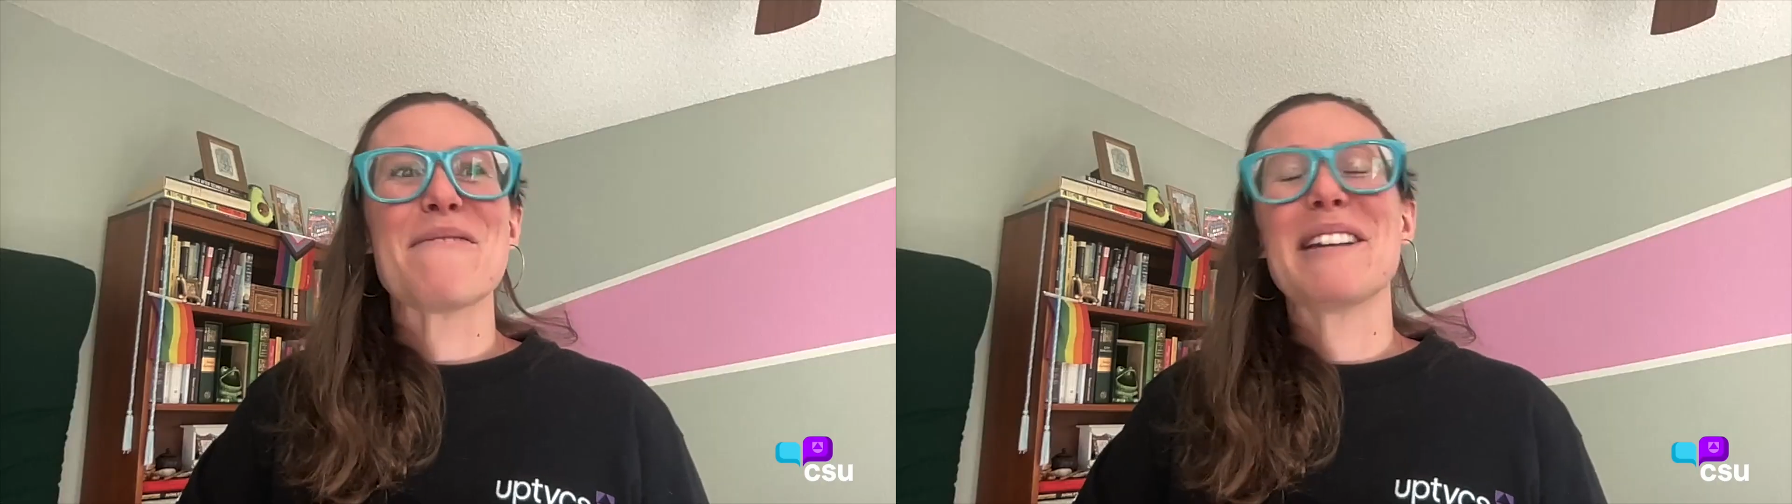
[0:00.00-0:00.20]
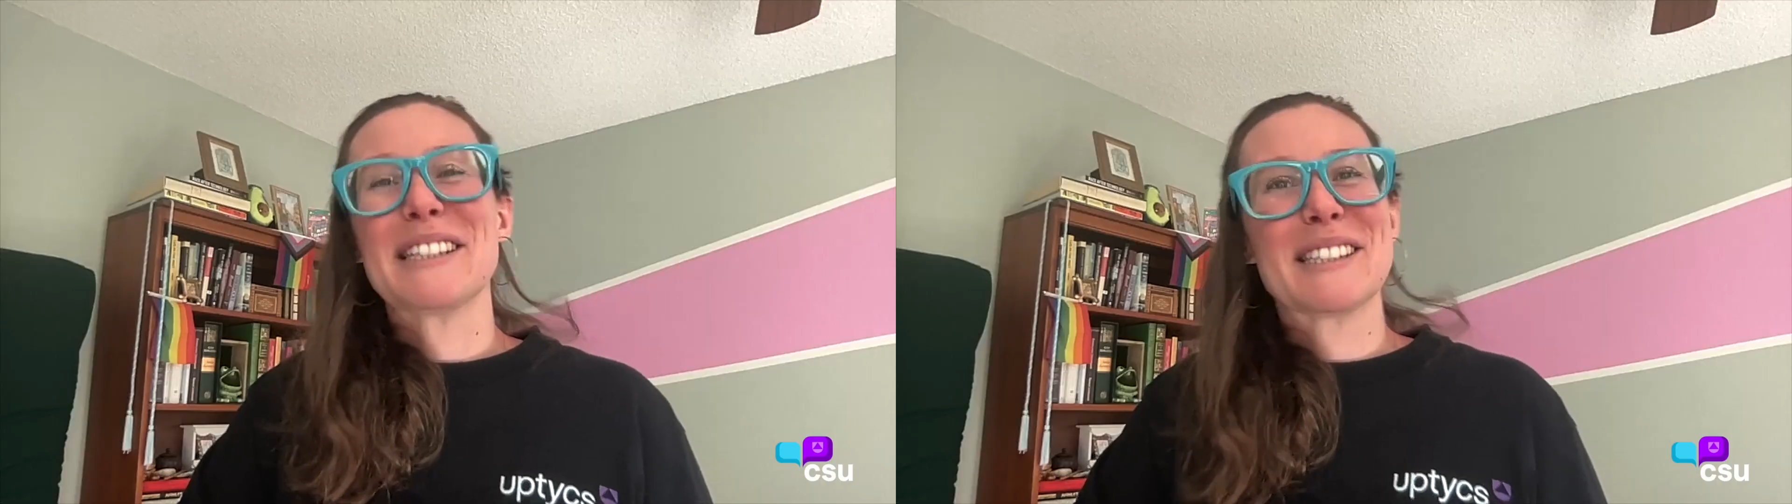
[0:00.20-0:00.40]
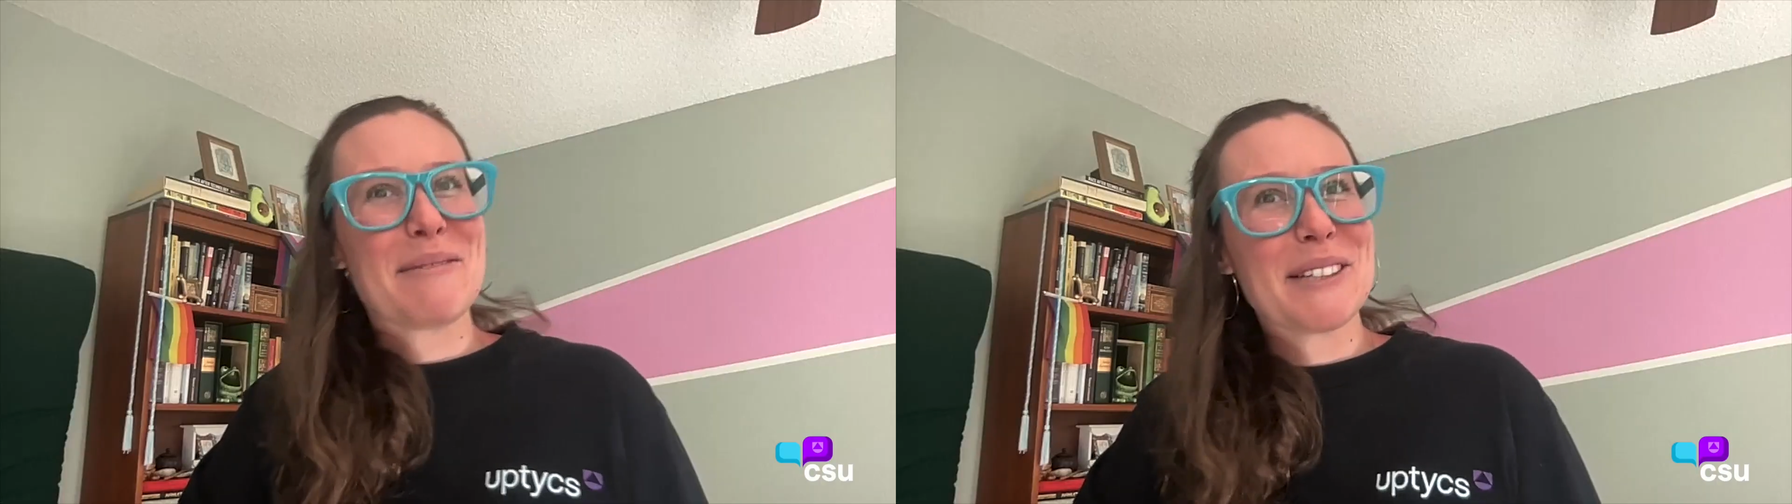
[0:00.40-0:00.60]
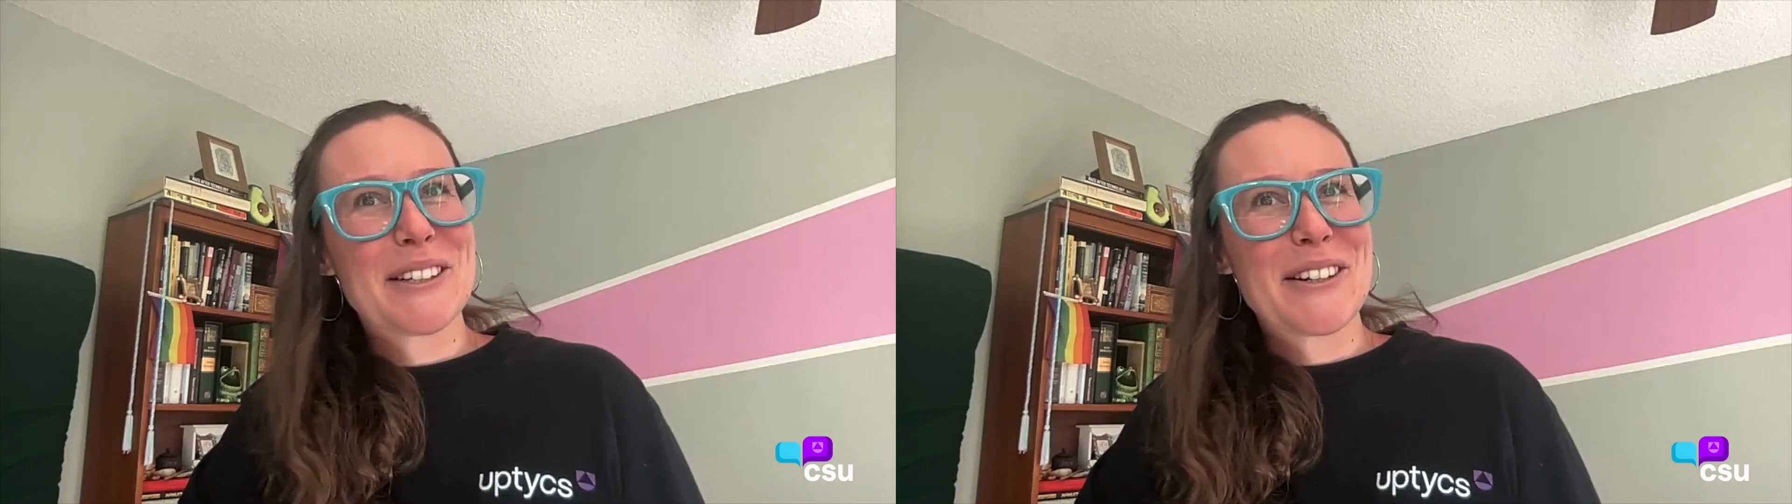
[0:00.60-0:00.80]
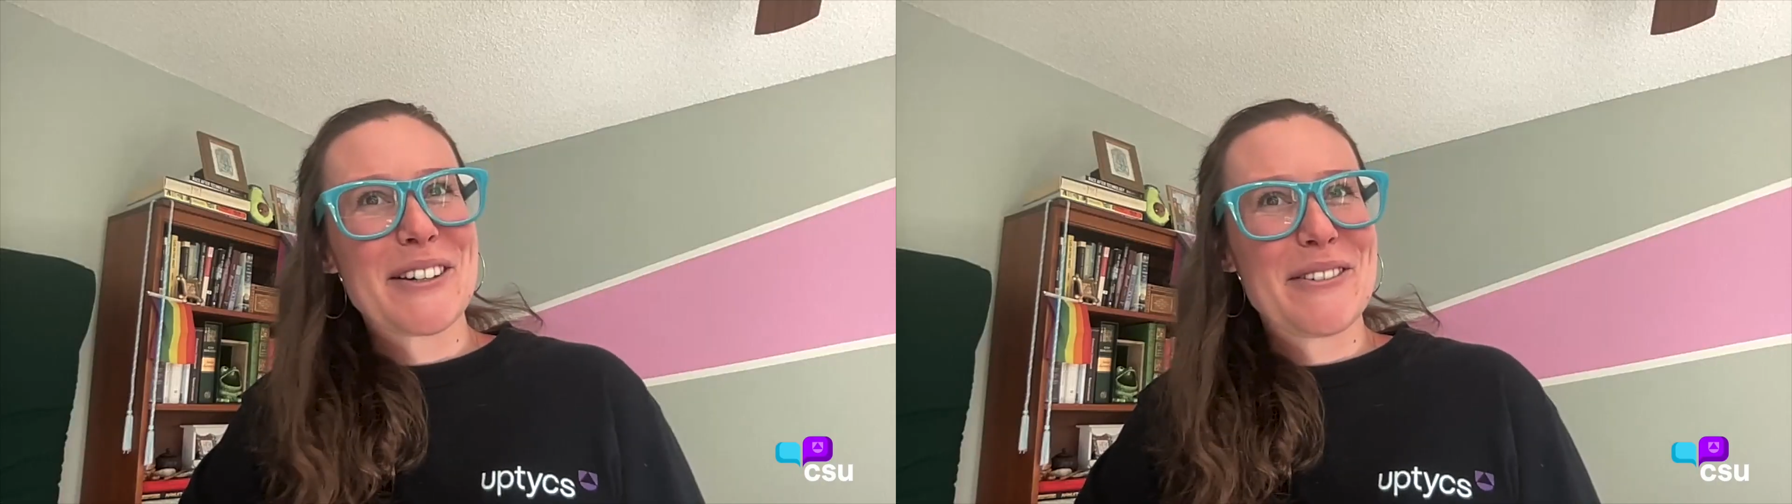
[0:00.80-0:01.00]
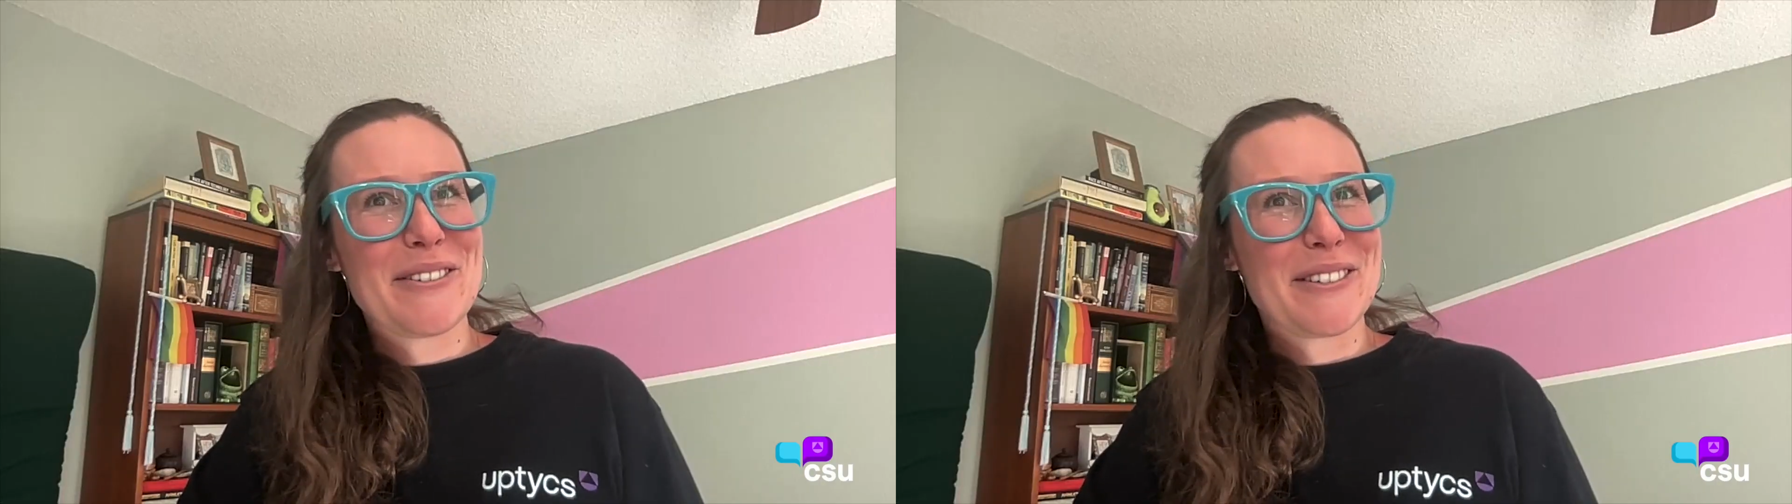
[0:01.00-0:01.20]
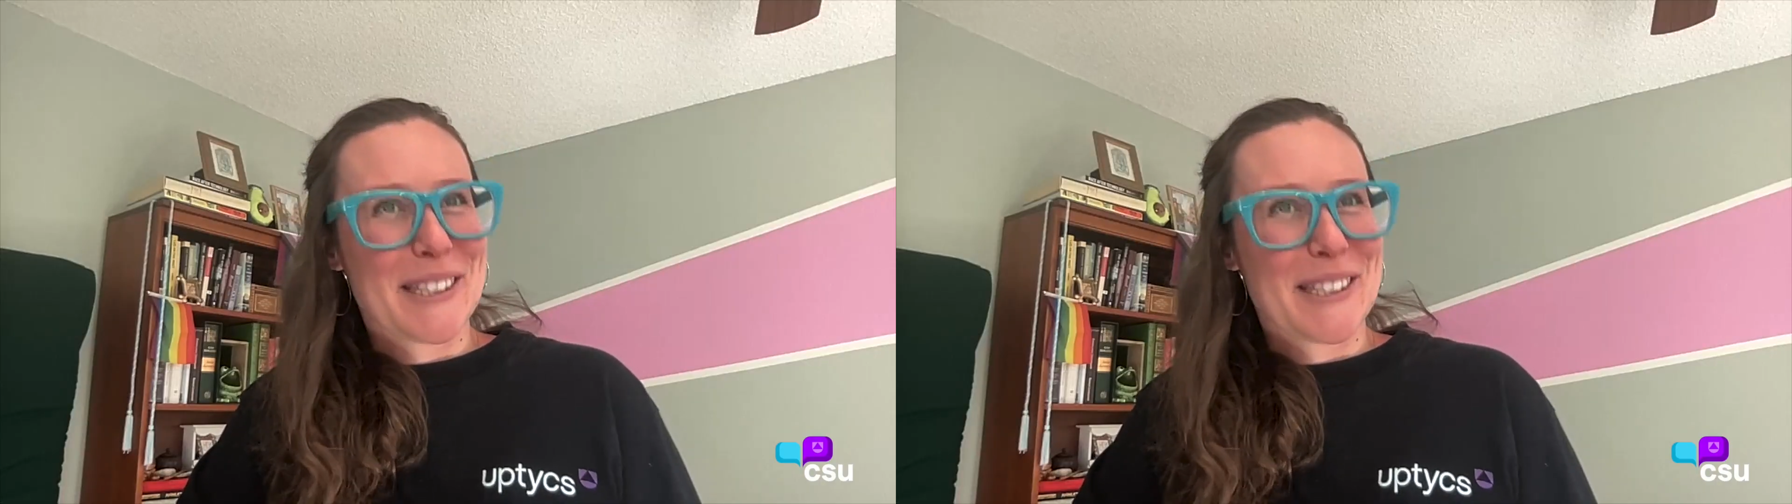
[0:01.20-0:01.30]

Similar